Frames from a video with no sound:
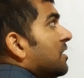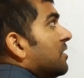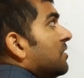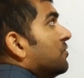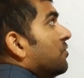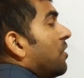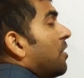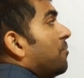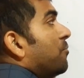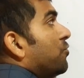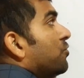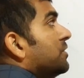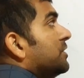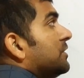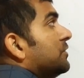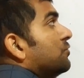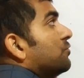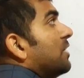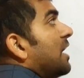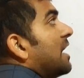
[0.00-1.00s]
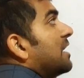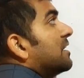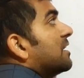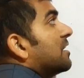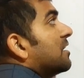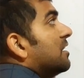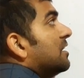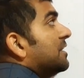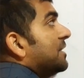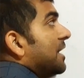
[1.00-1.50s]
So opposite to right
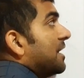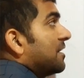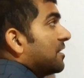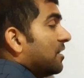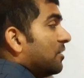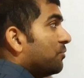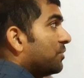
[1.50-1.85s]
angle triangle,